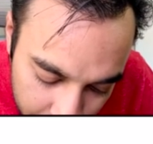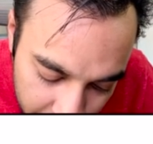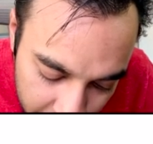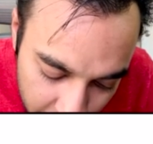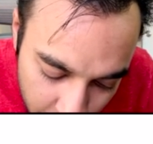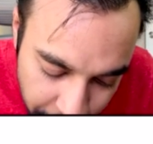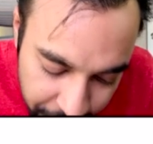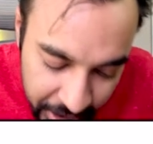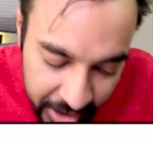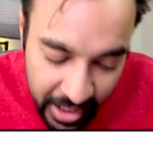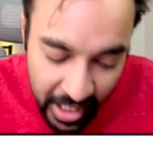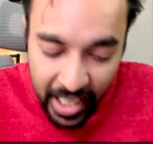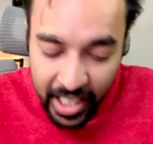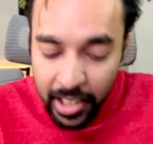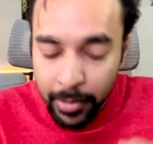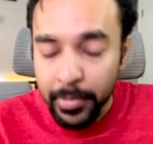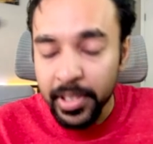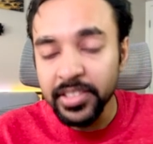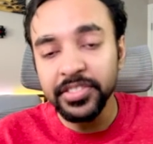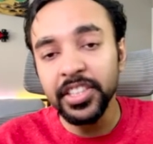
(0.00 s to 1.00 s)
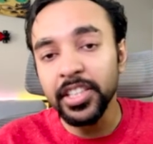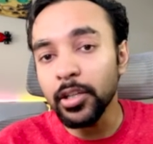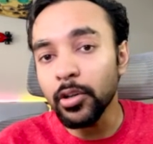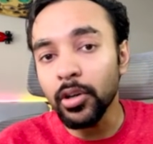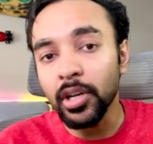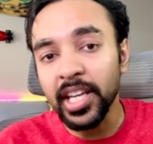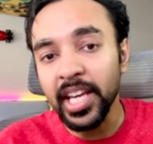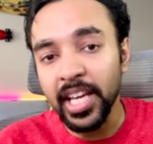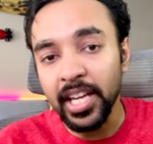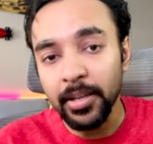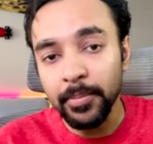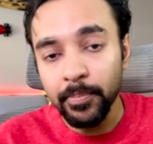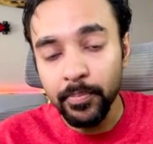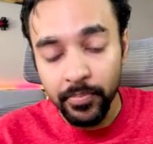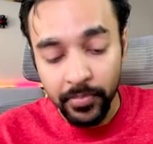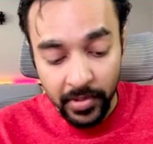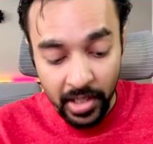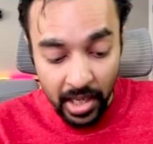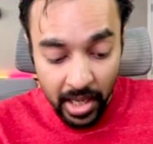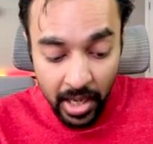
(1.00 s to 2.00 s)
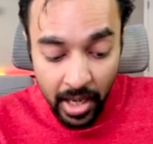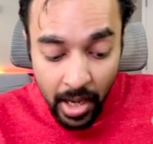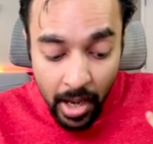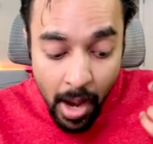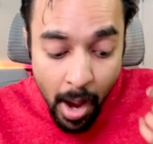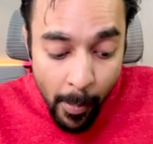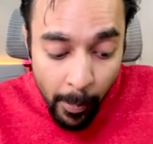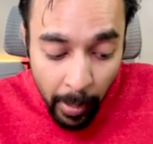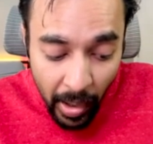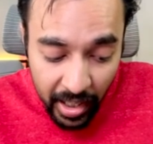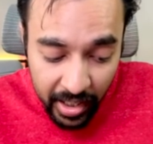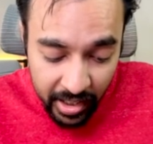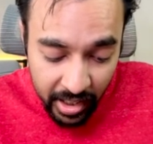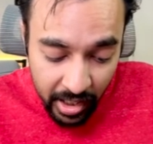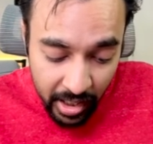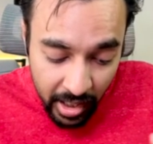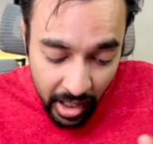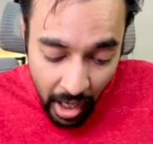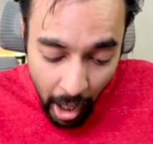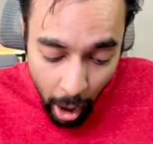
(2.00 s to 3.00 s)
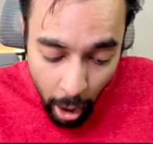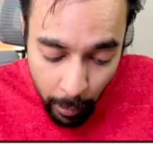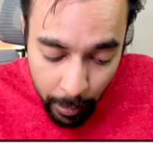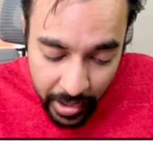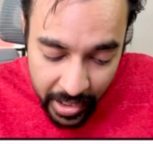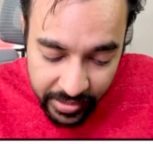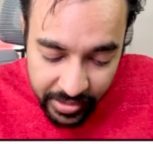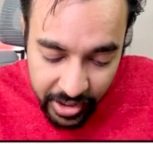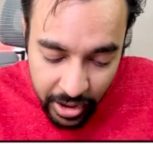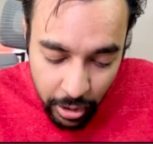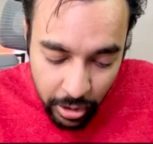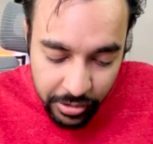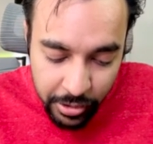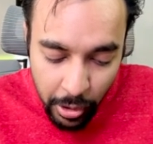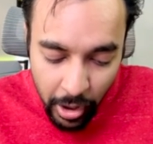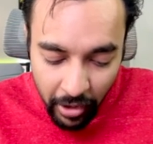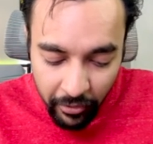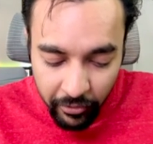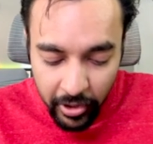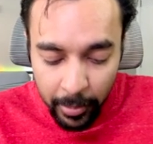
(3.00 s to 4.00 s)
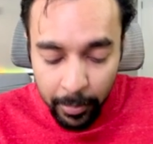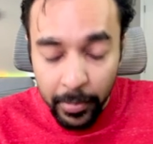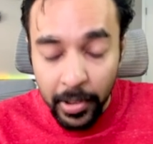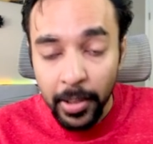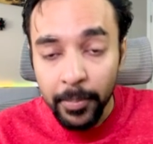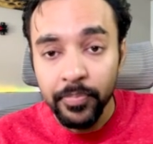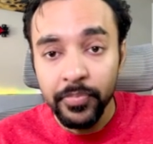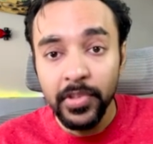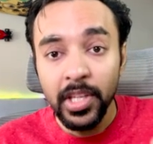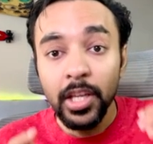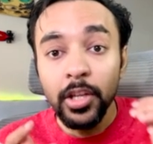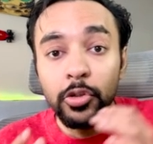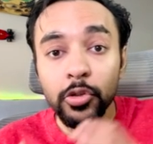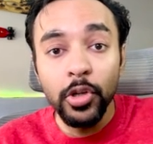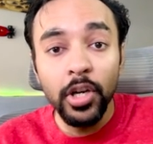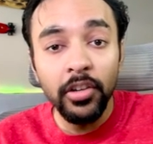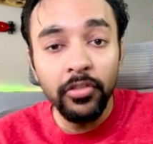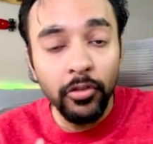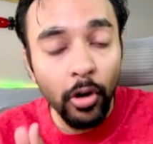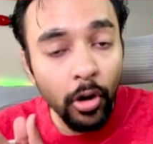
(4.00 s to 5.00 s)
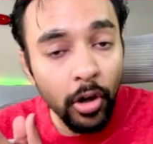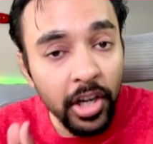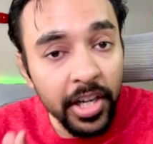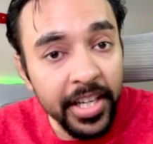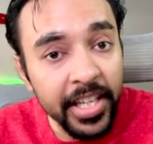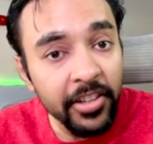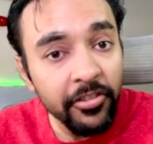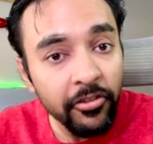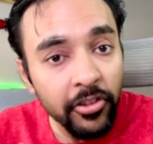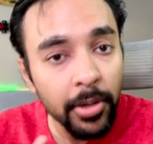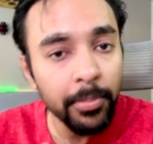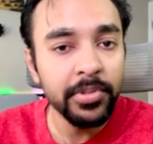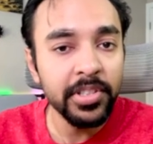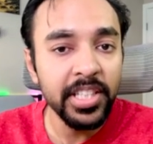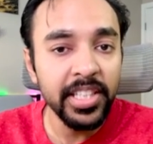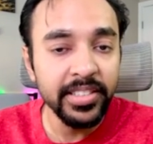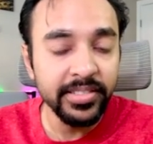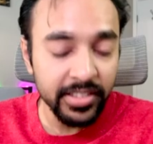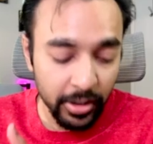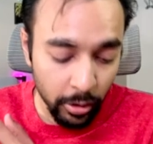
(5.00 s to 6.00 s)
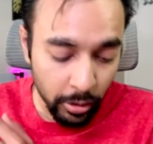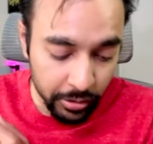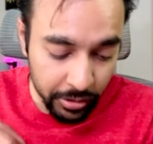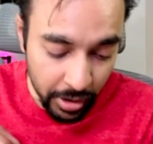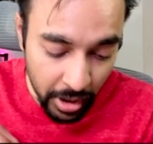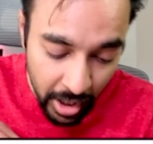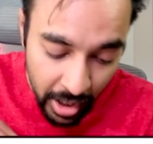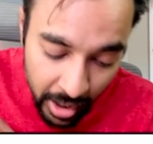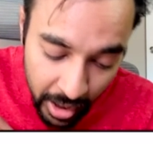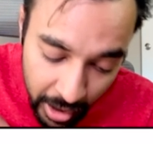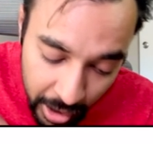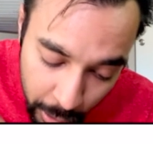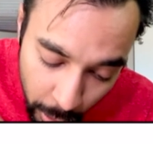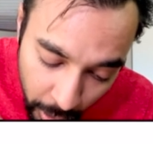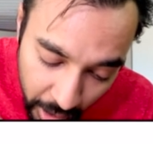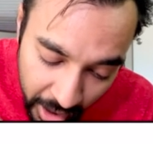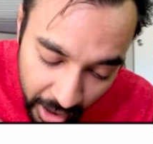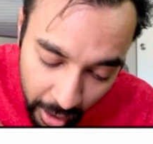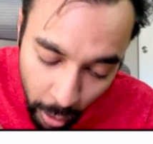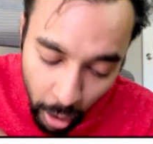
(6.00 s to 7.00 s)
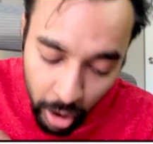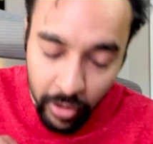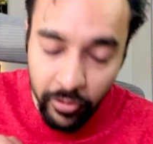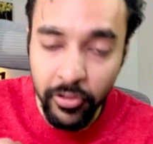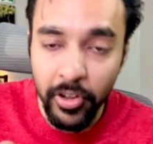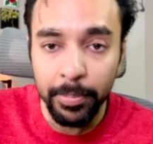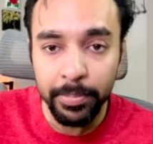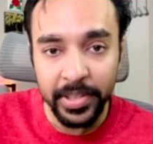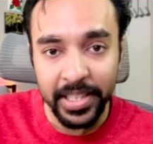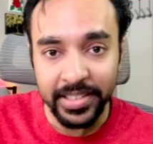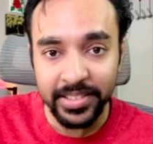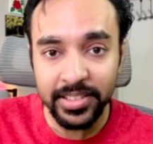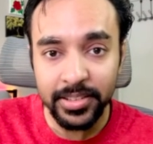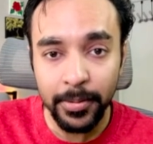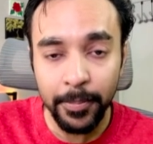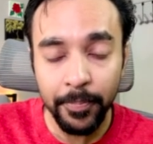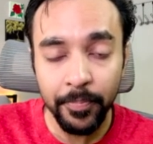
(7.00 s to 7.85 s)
You see the element 0 again. But how many zeros you have flipped? You have already flipped 3 zeros. You cannot flip this.